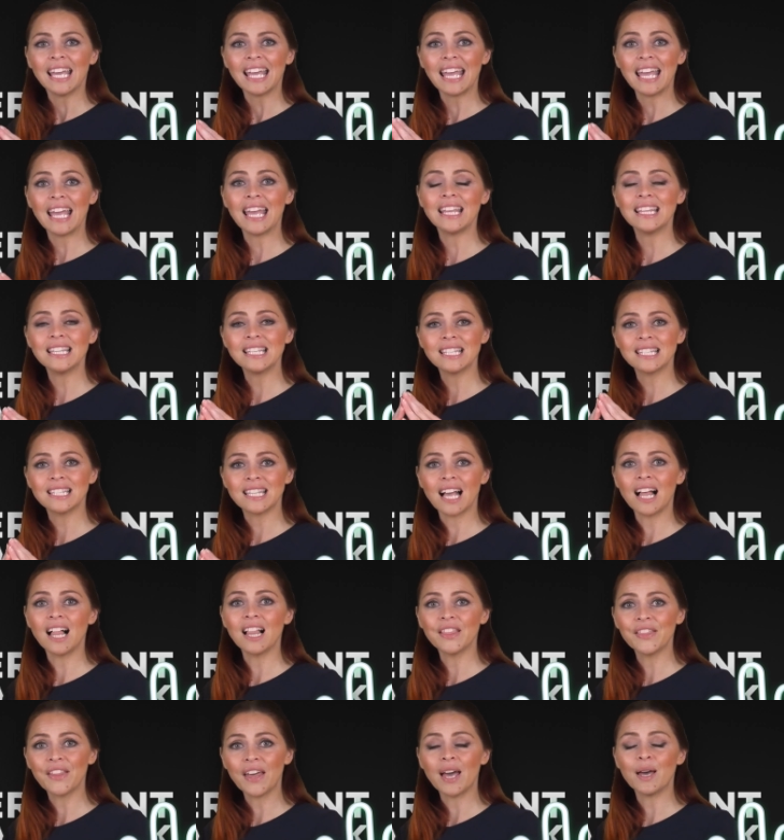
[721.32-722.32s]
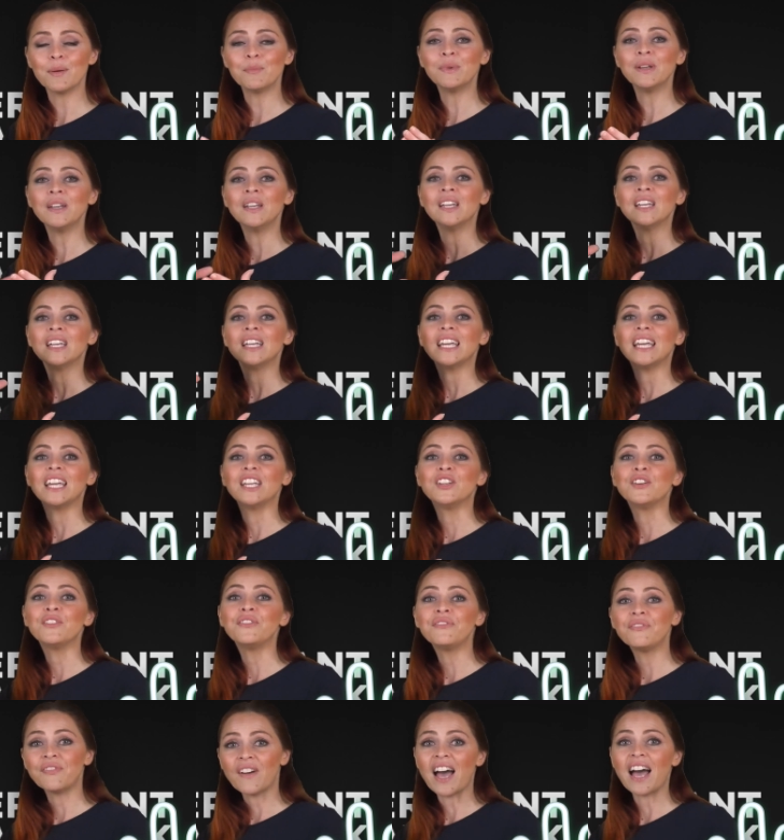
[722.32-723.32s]
and sell them in
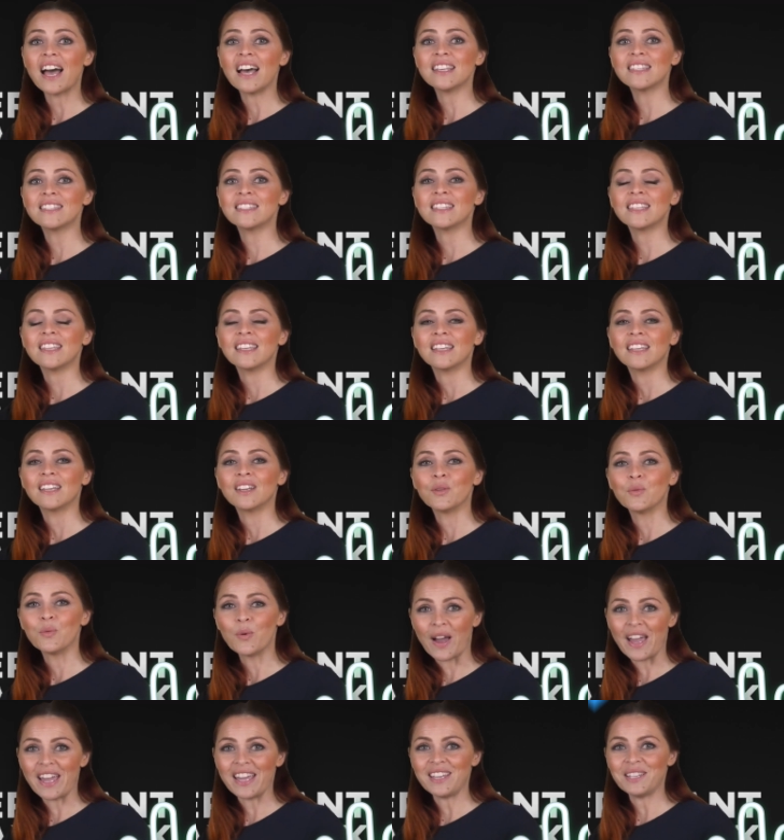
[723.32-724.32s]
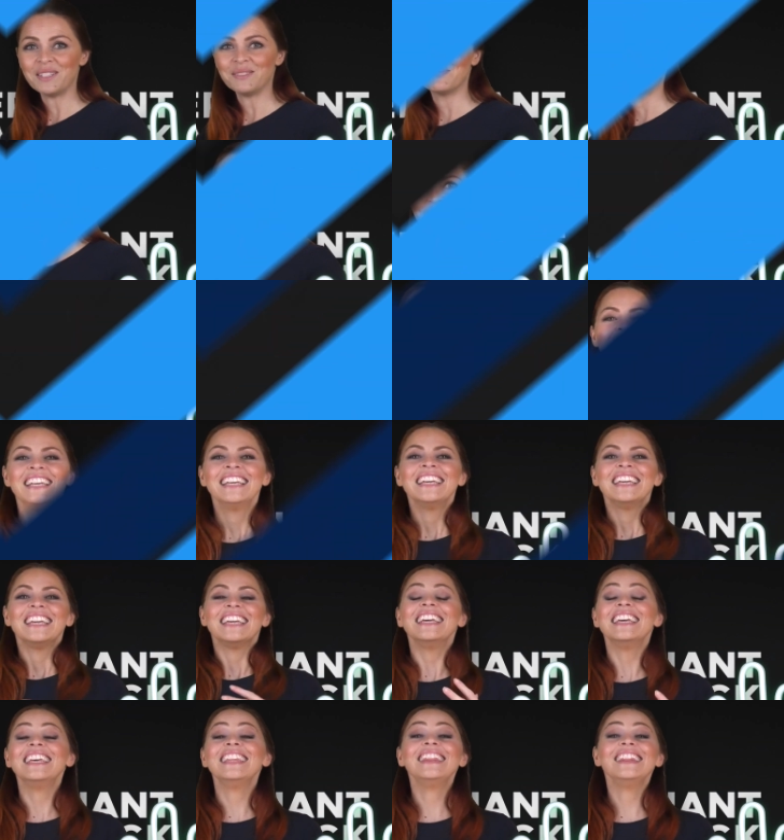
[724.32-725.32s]
a fast way.
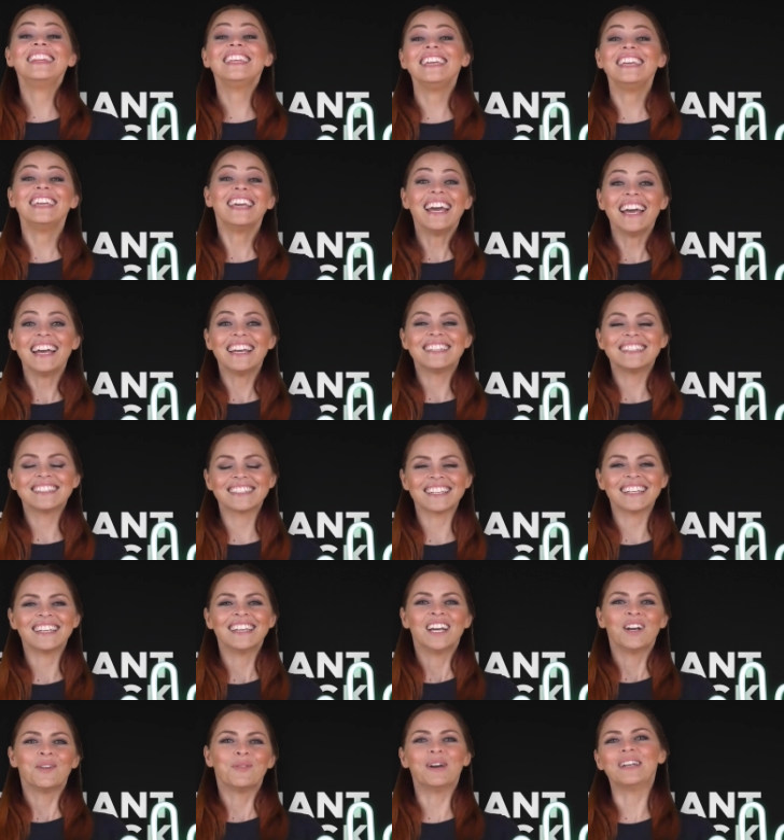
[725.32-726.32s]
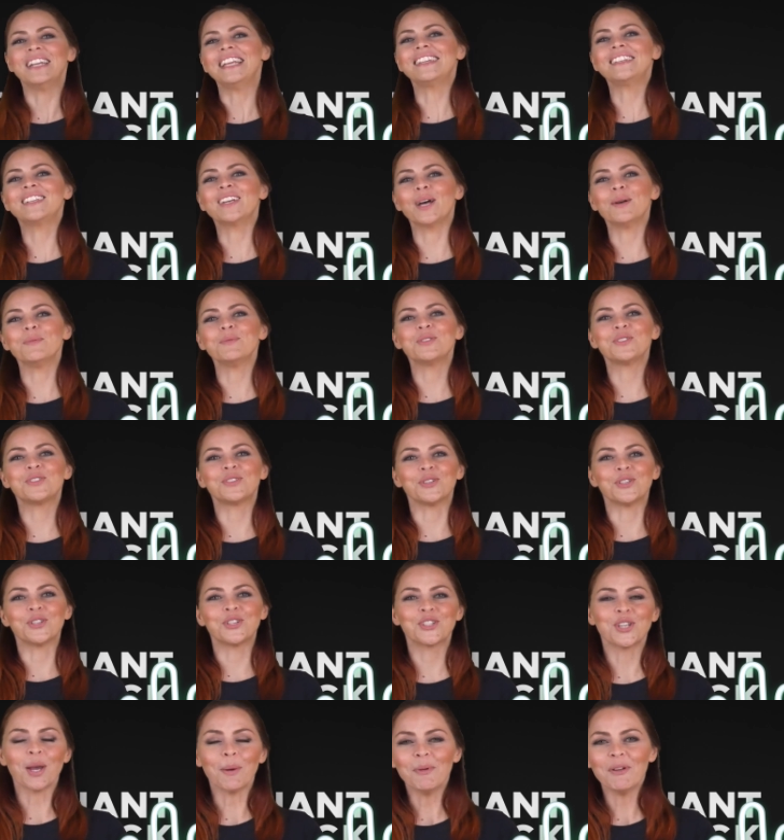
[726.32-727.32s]
In the end, when it comes to
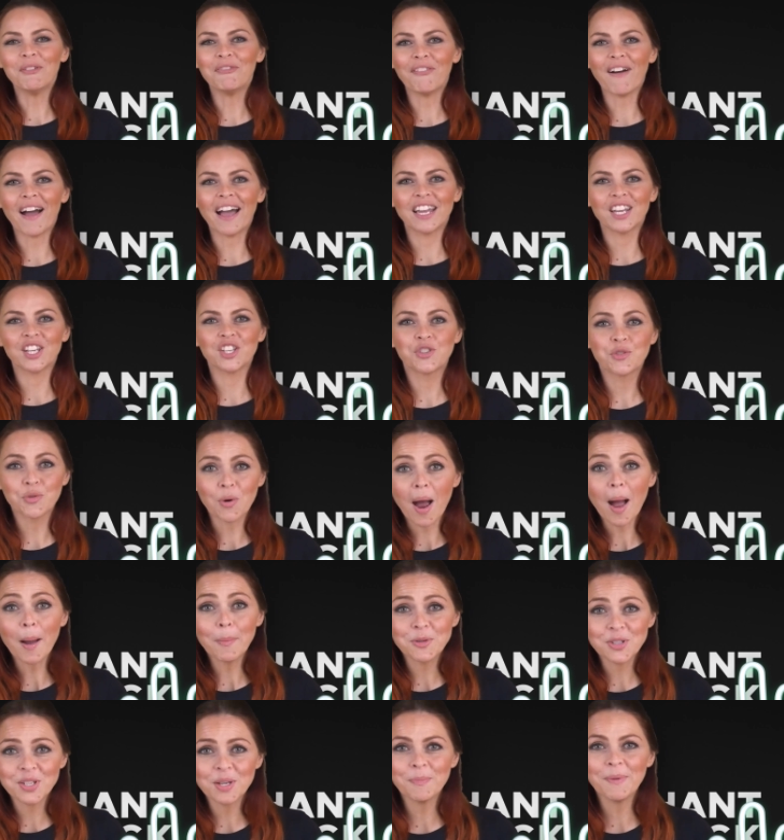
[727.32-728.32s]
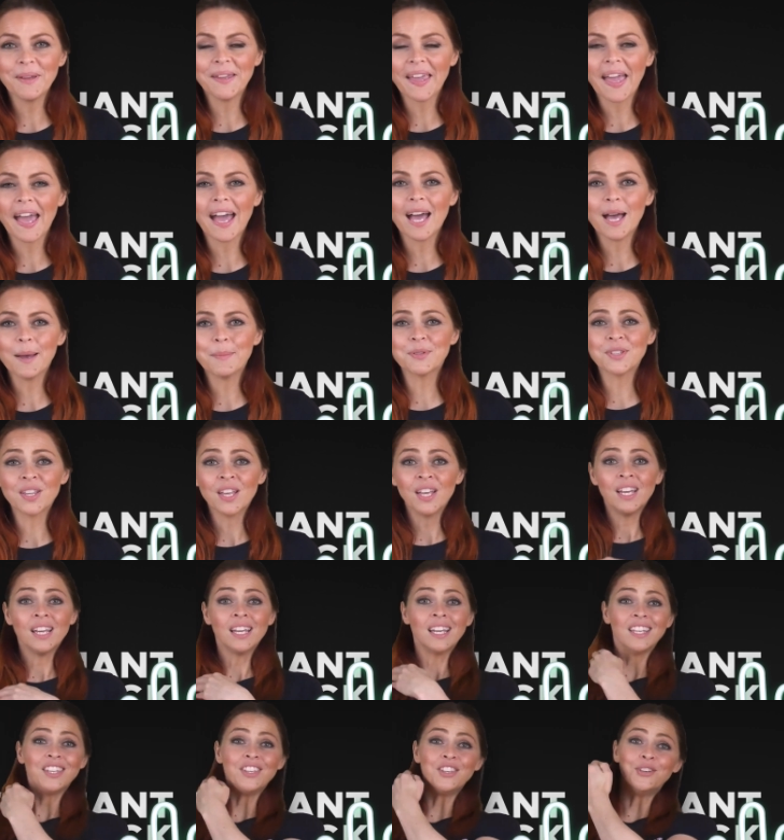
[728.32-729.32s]
Shopify dropshipping apps,
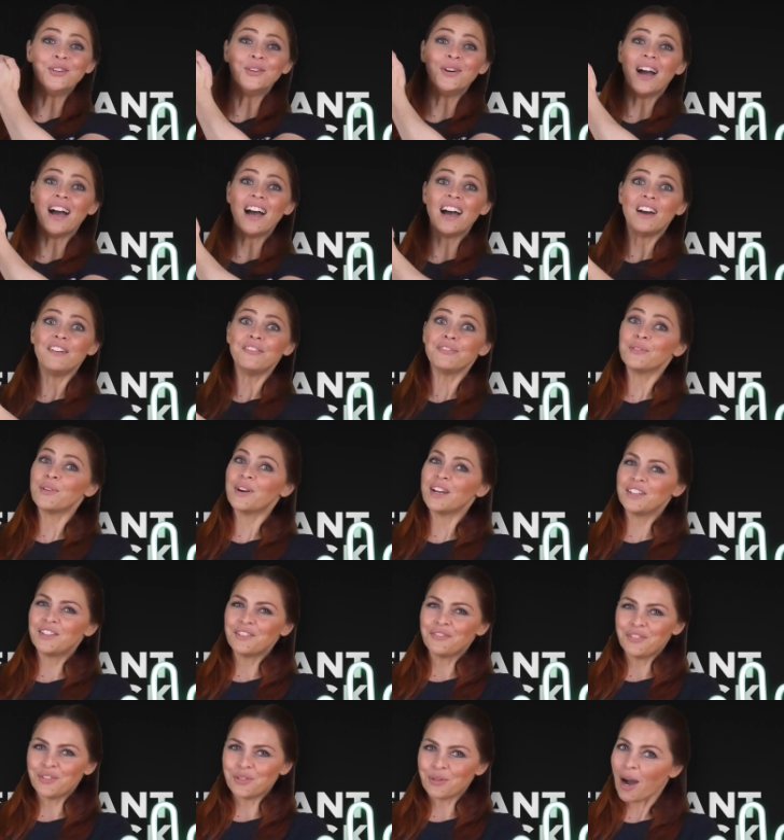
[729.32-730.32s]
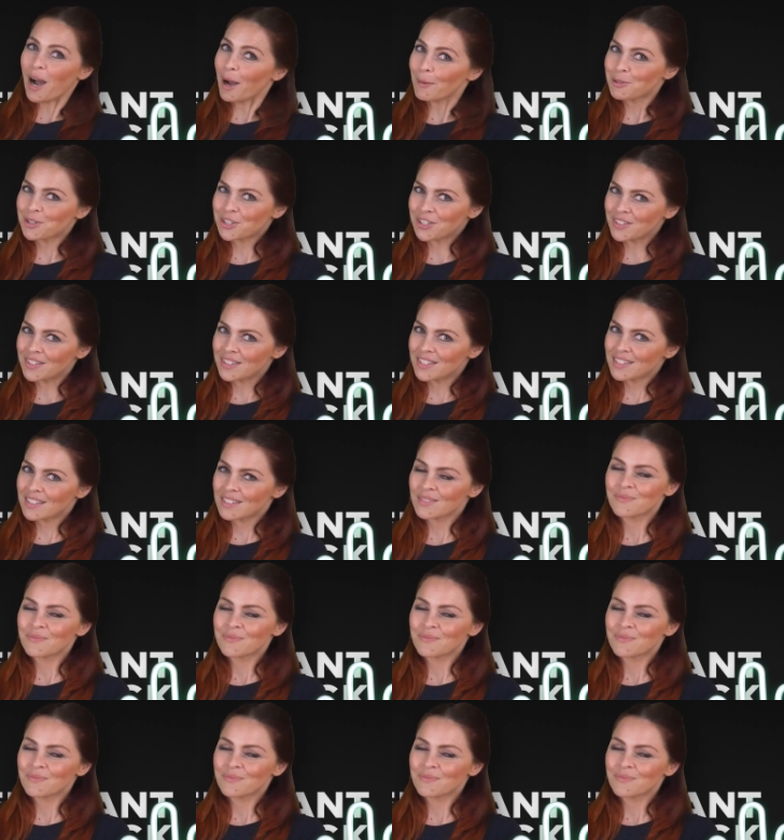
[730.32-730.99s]
you have quite a few options.